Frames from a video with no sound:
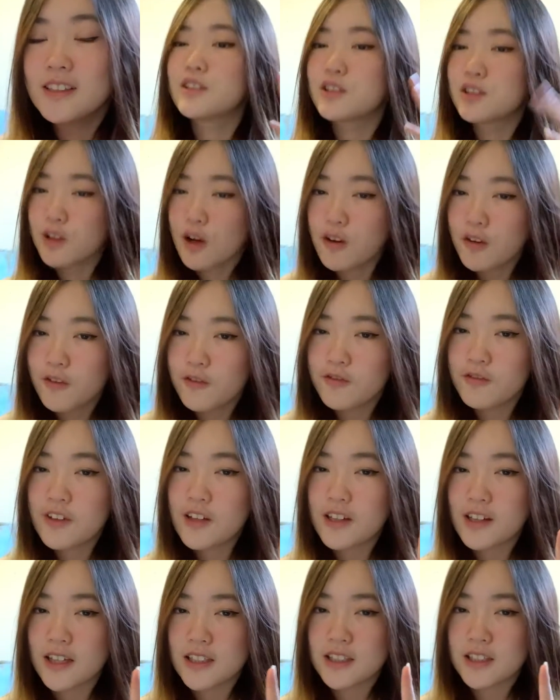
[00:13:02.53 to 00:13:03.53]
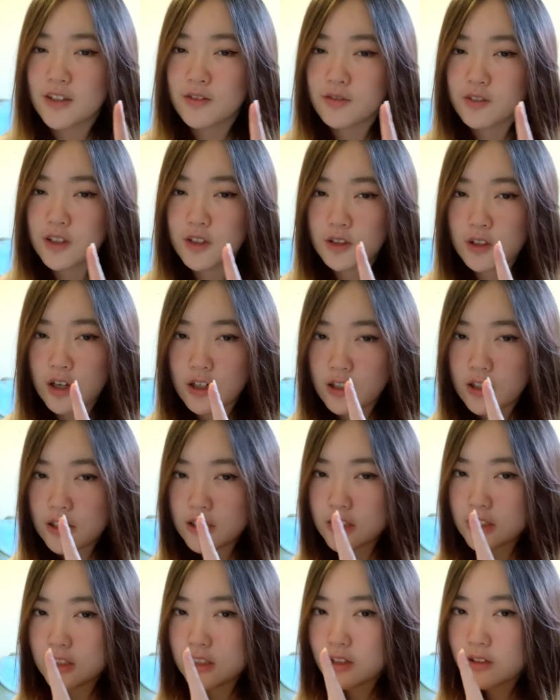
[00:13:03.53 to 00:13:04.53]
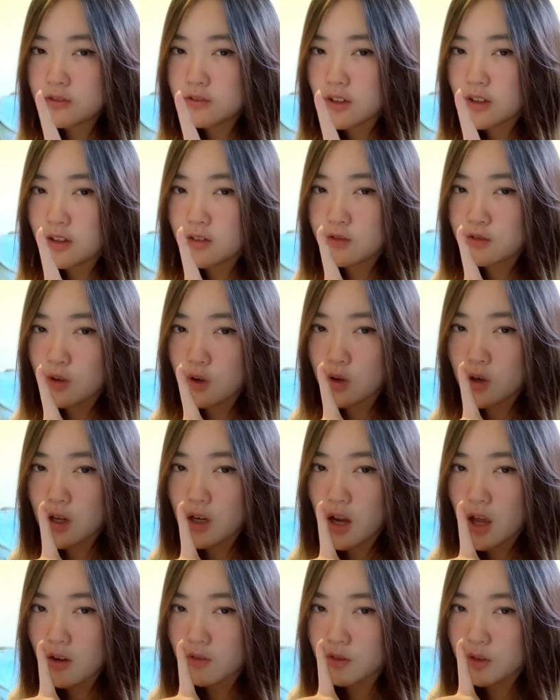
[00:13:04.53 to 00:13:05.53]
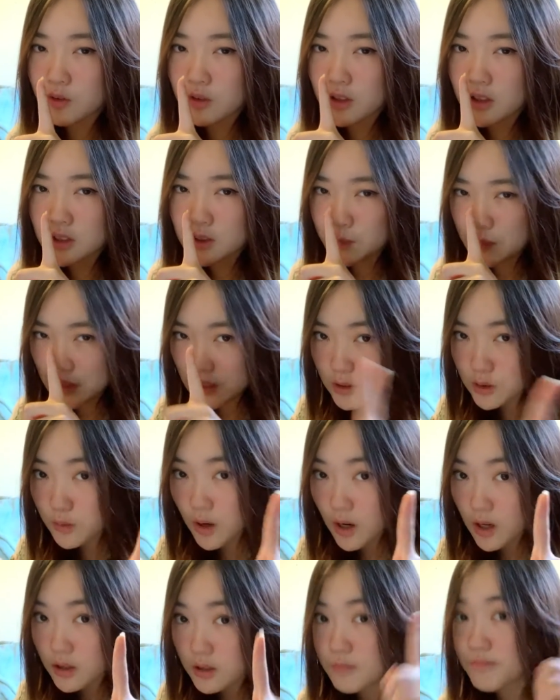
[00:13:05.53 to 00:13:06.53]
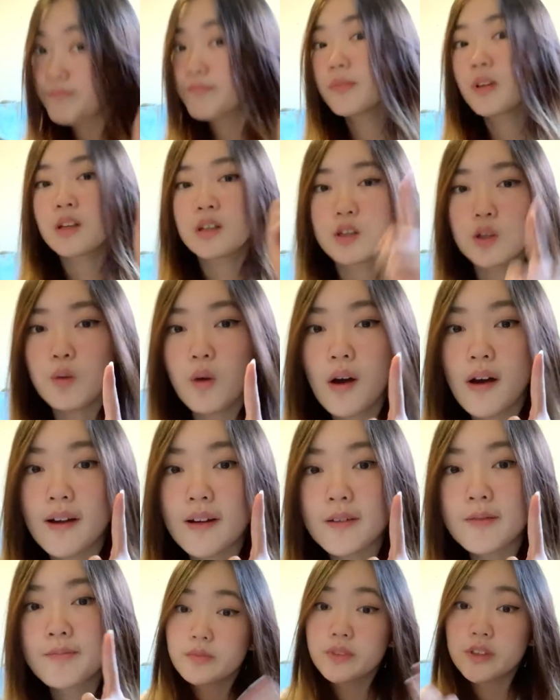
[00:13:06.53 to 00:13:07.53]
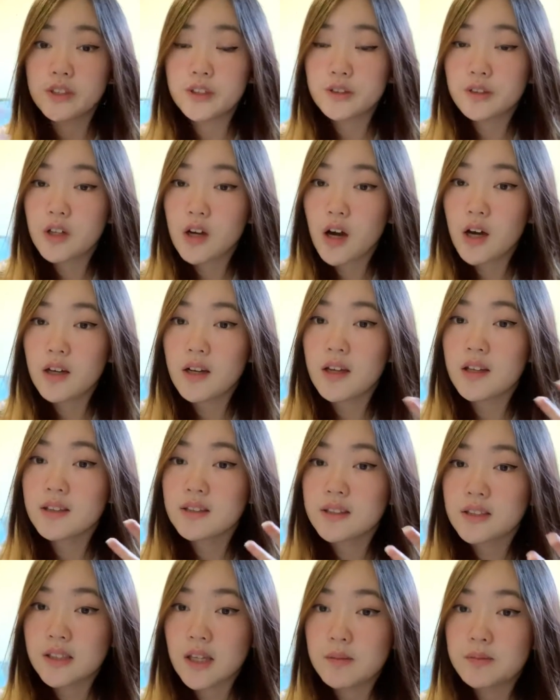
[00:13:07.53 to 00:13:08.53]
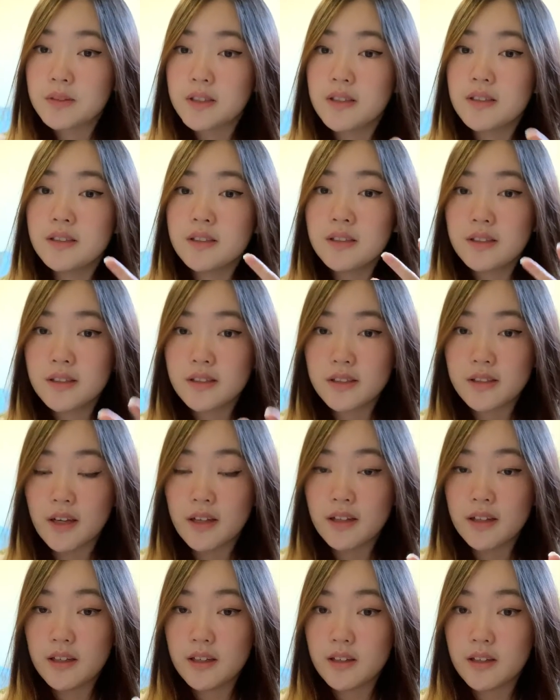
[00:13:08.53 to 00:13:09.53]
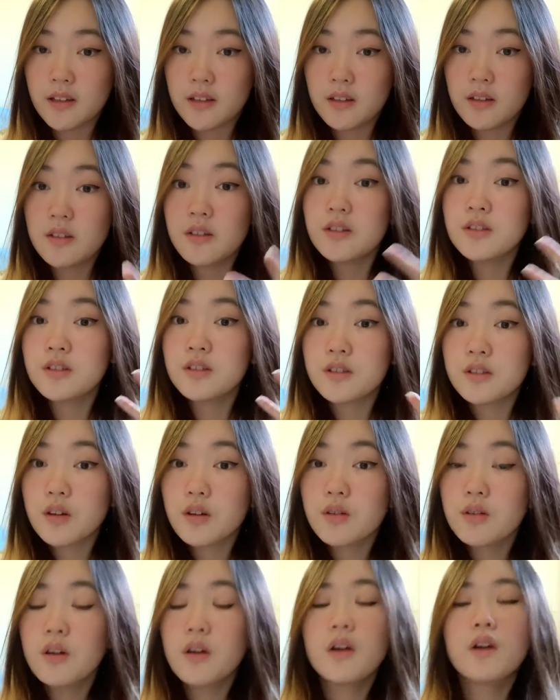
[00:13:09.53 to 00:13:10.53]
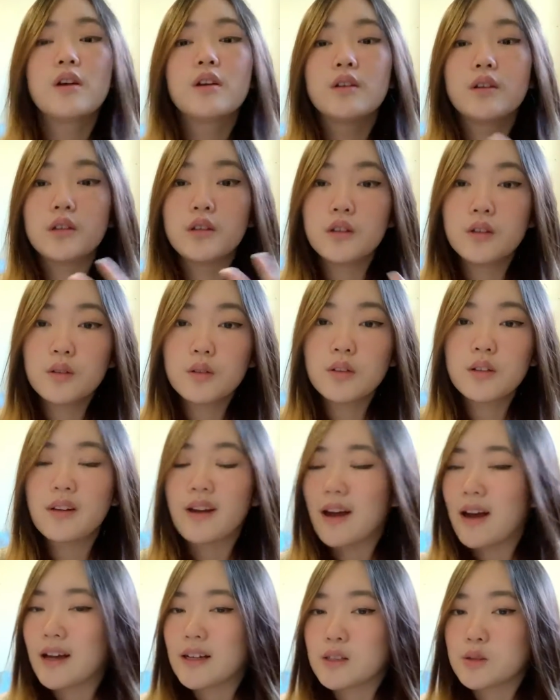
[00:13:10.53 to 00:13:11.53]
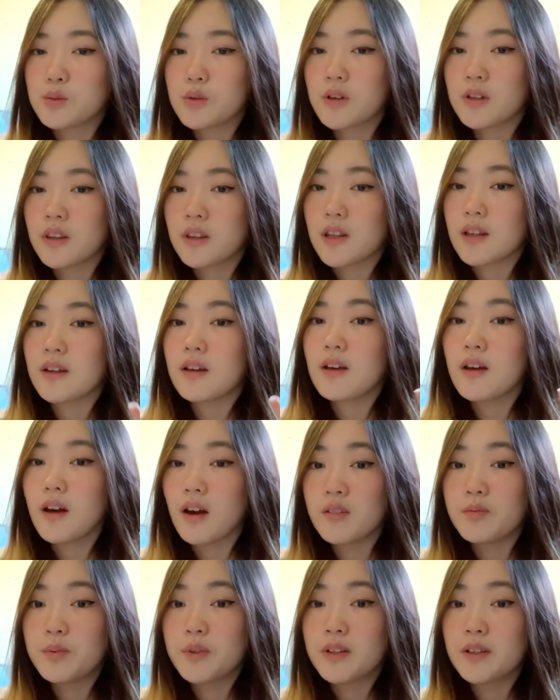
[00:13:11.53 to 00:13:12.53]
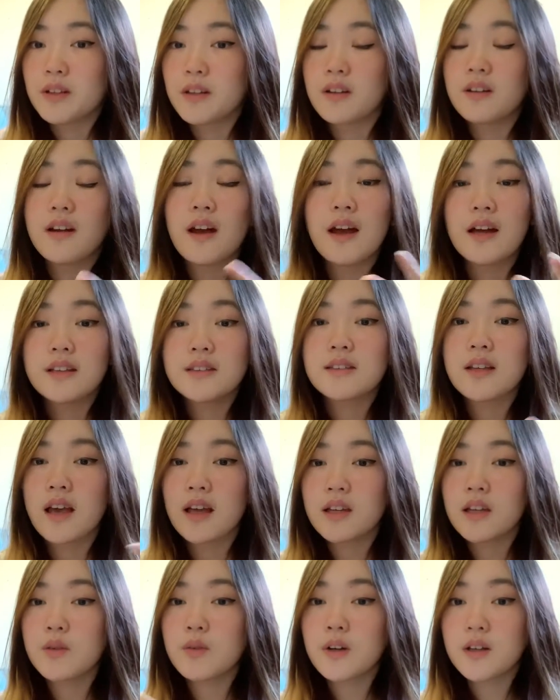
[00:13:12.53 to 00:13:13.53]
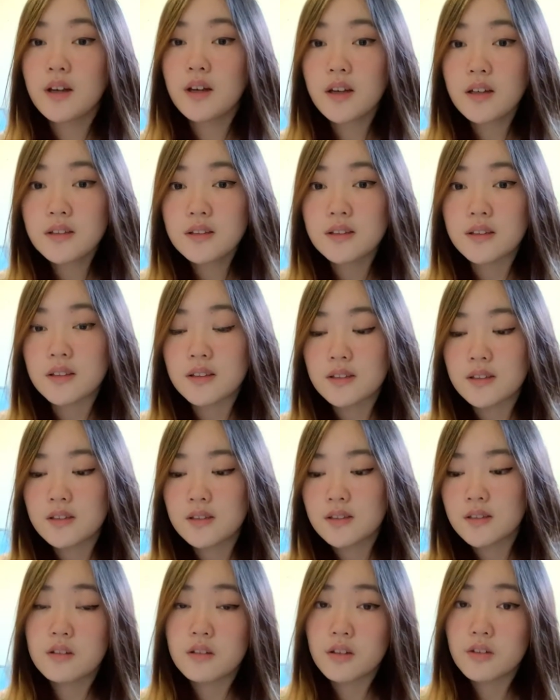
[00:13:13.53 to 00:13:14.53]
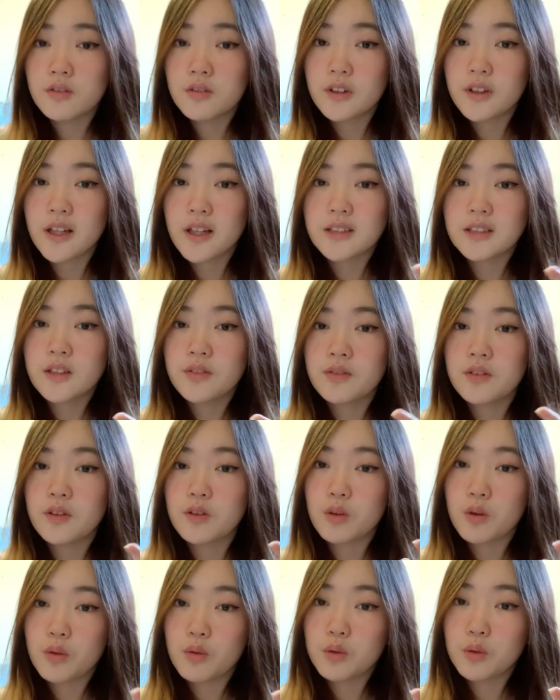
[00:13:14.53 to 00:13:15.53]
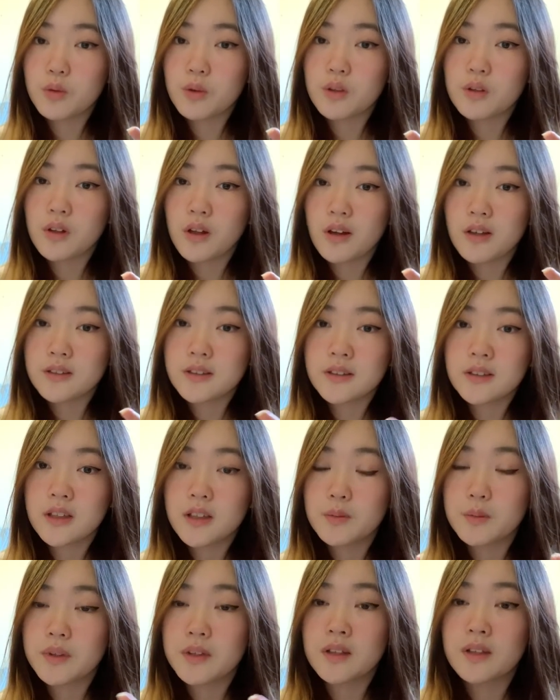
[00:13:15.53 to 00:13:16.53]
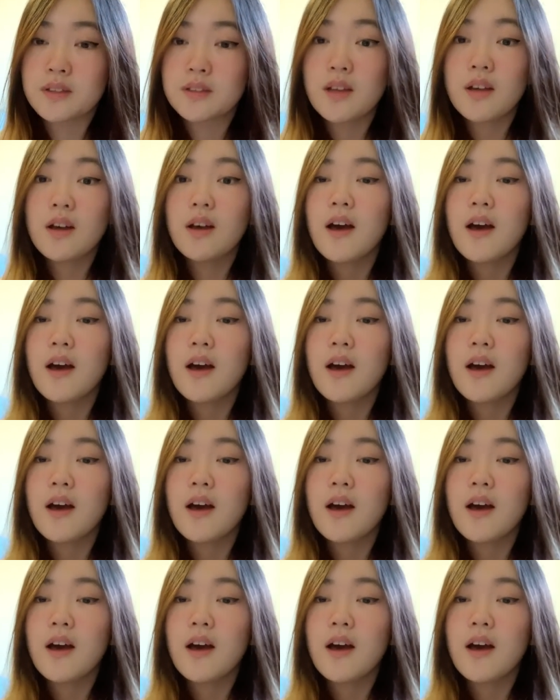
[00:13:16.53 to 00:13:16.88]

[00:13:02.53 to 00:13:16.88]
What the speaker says: Don't feel as if you're not good enough for everyone else, because you are. You got accepted to study here, so you're as worthy of being here as anyone else is. Don't feel as if you're the only one lost here, because